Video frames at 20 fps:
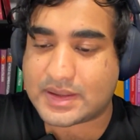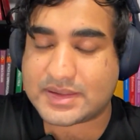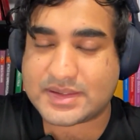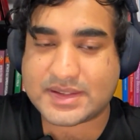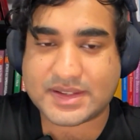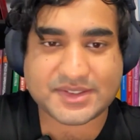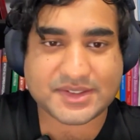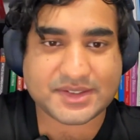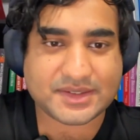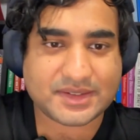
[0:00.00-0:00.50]

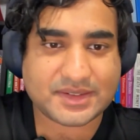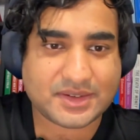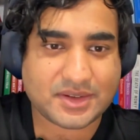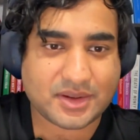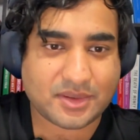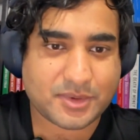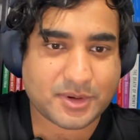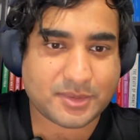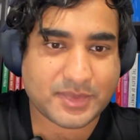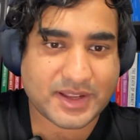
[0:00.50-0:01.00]
doesn't
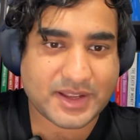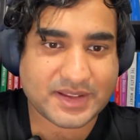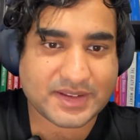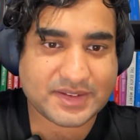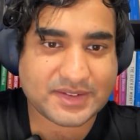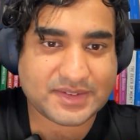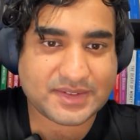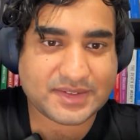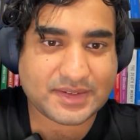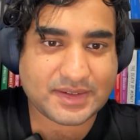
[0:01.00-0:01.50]

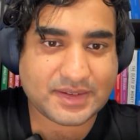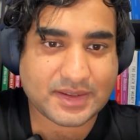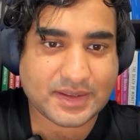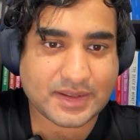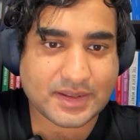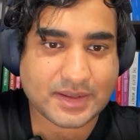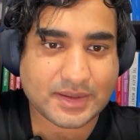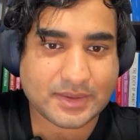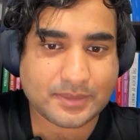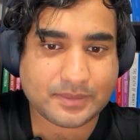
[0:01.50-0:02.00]
compromise
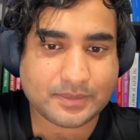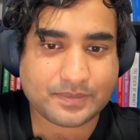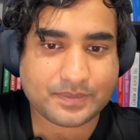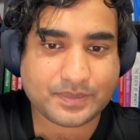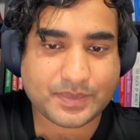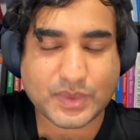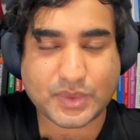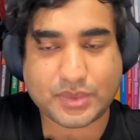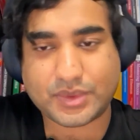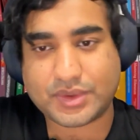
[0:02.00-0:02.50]

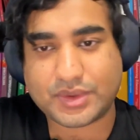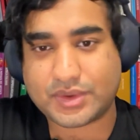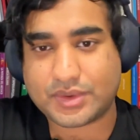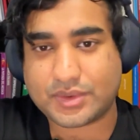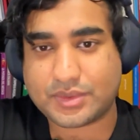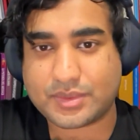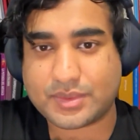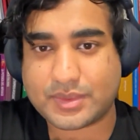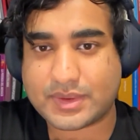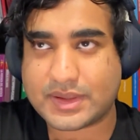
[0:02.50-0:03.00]

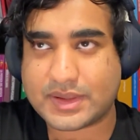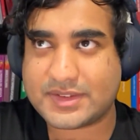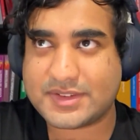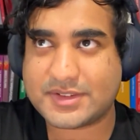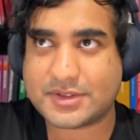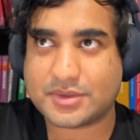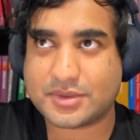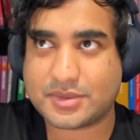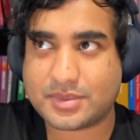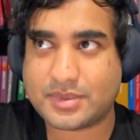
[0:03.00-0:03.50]
or like
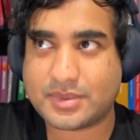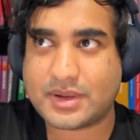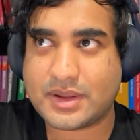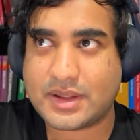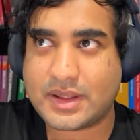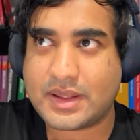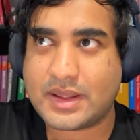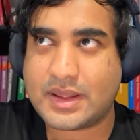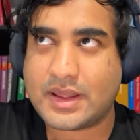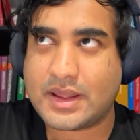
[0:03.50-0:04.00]
still
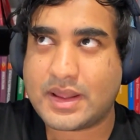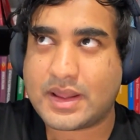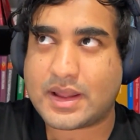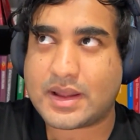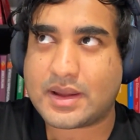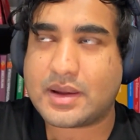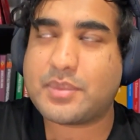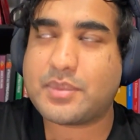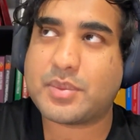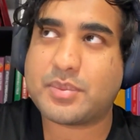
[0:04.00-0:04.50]

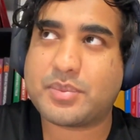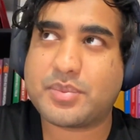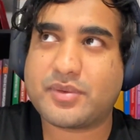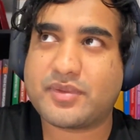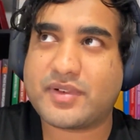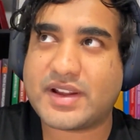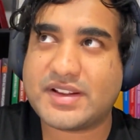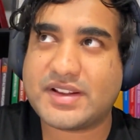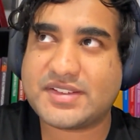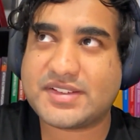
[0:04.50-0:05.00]

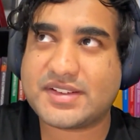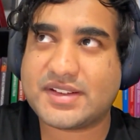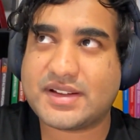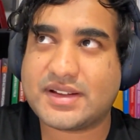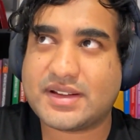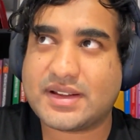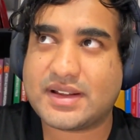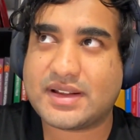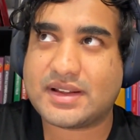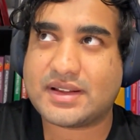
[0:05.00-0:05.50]
provides
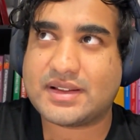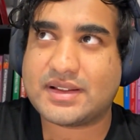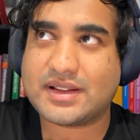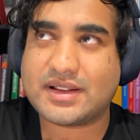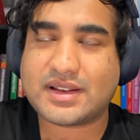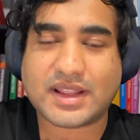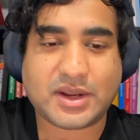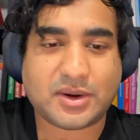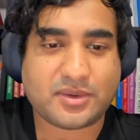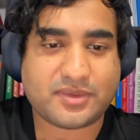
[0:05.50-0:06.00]
a
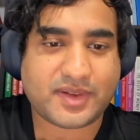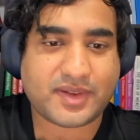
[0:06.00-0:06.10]
layer of